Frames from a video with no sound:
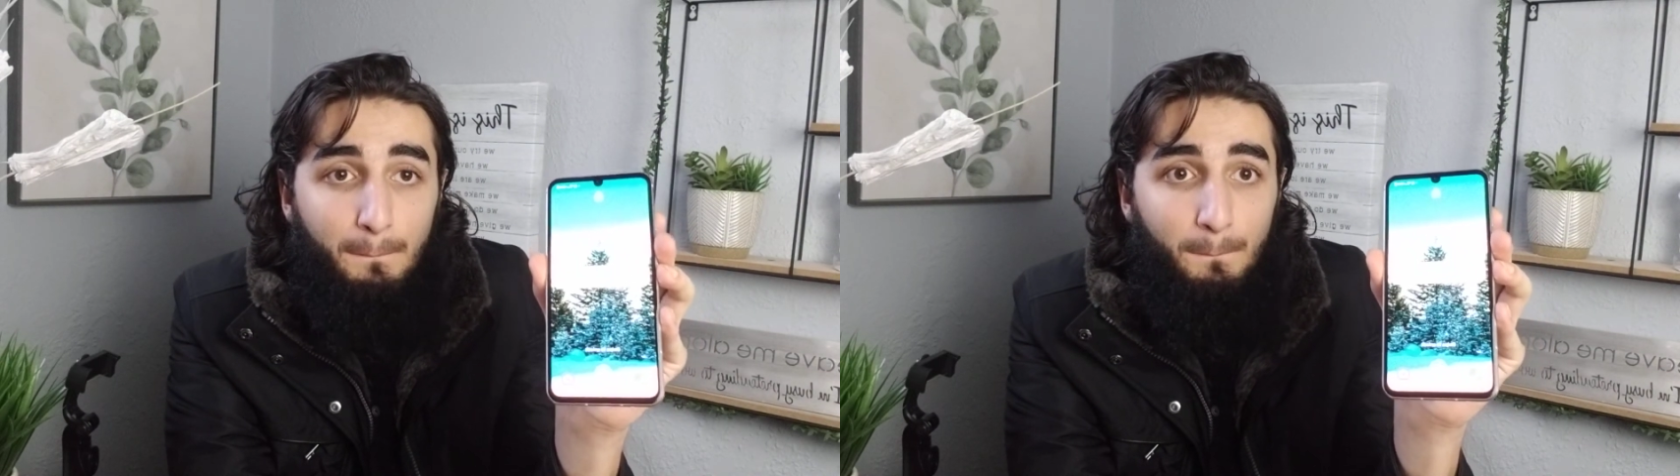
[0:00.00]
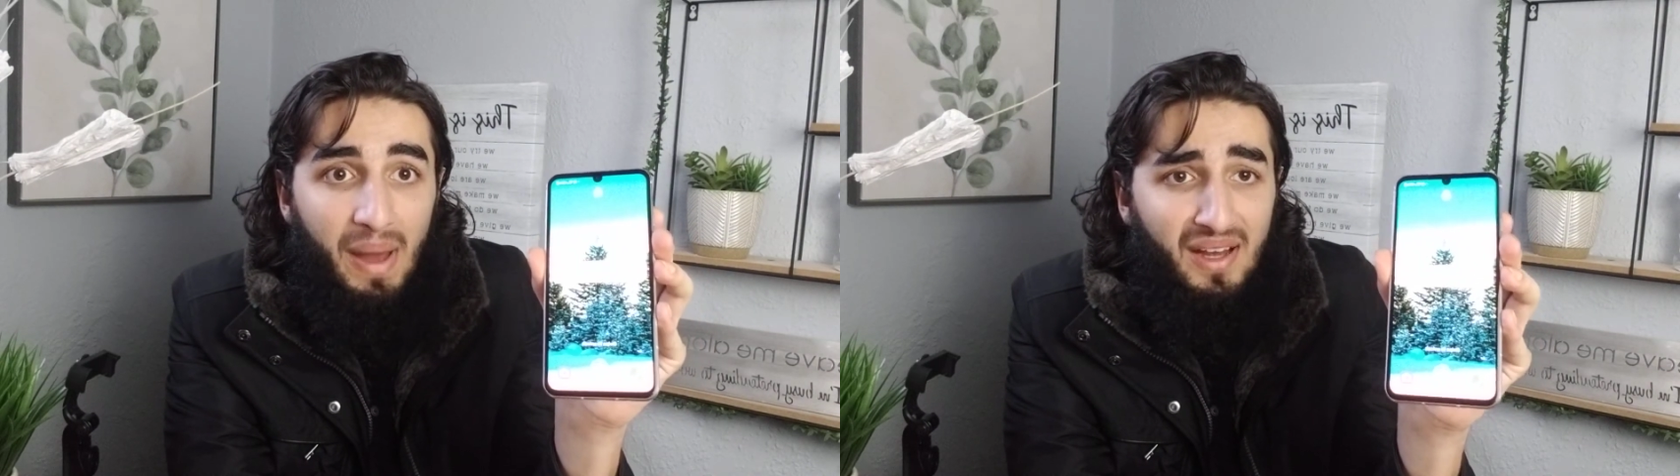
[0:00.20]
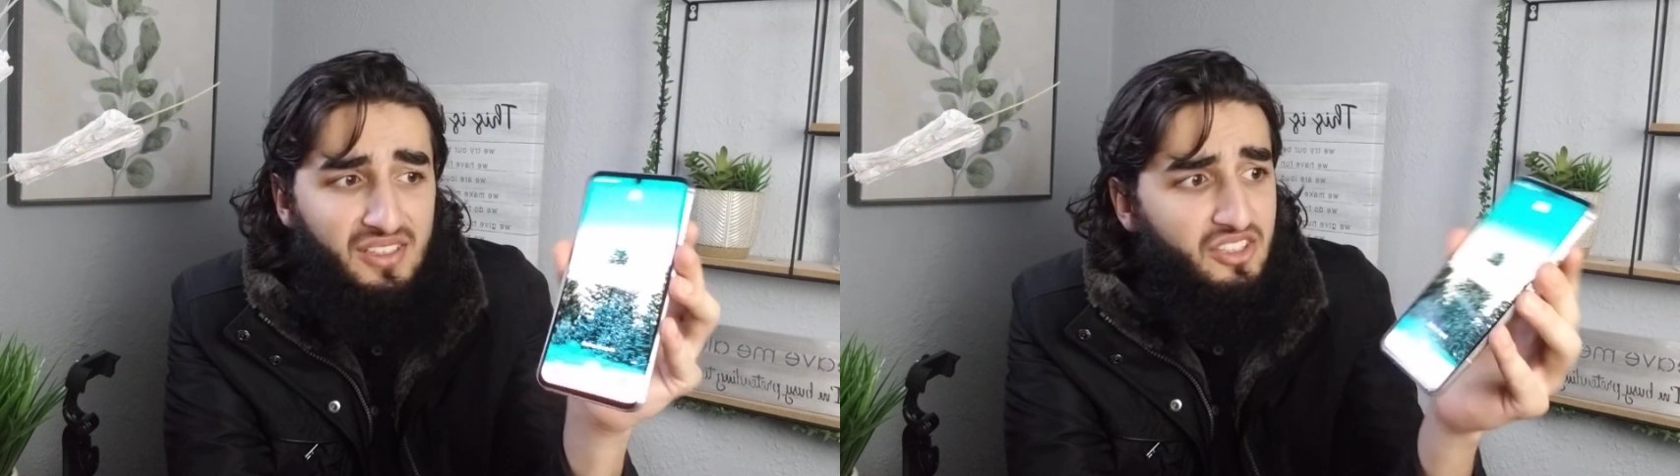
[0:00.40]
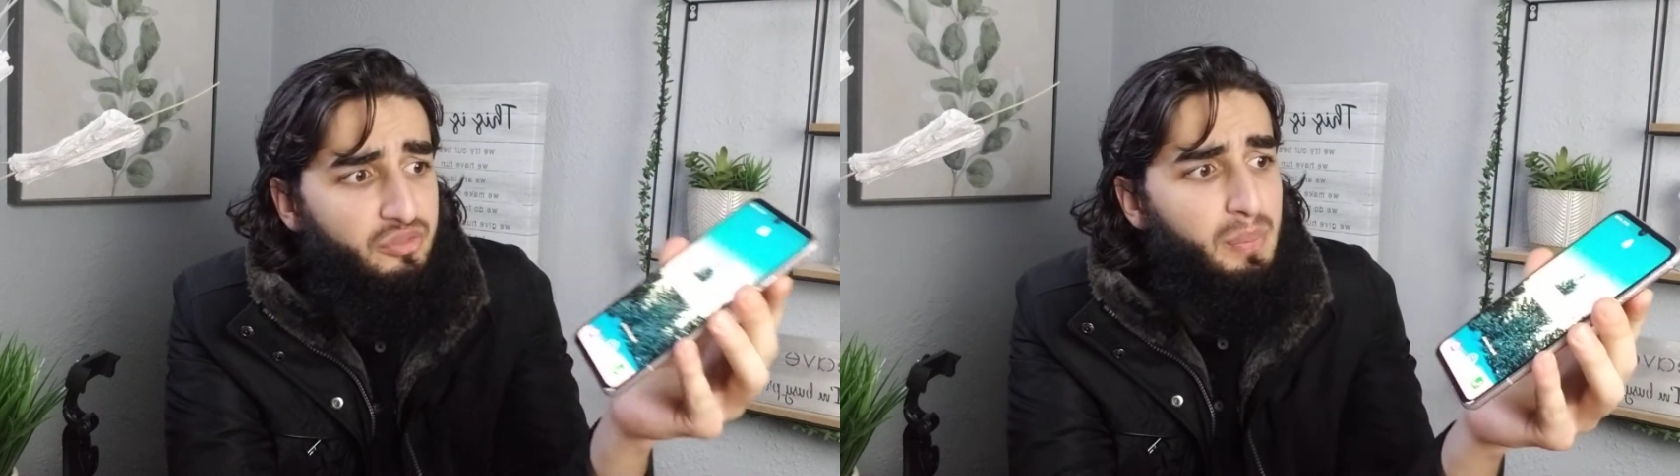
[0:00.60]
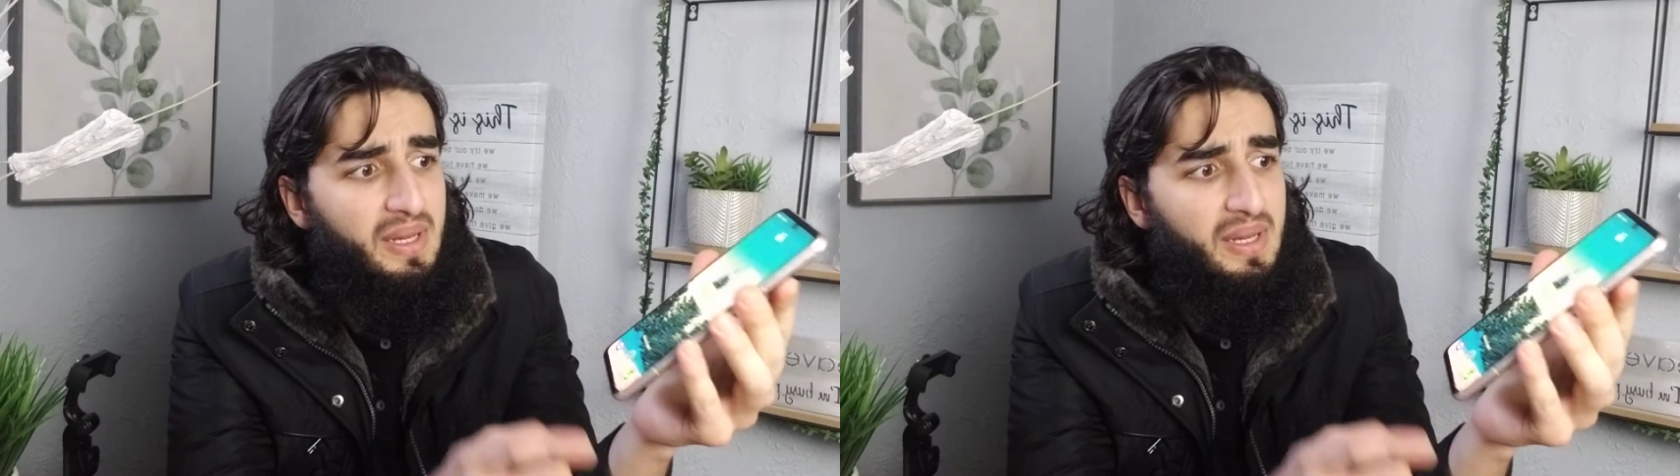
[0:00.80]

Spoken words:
massive,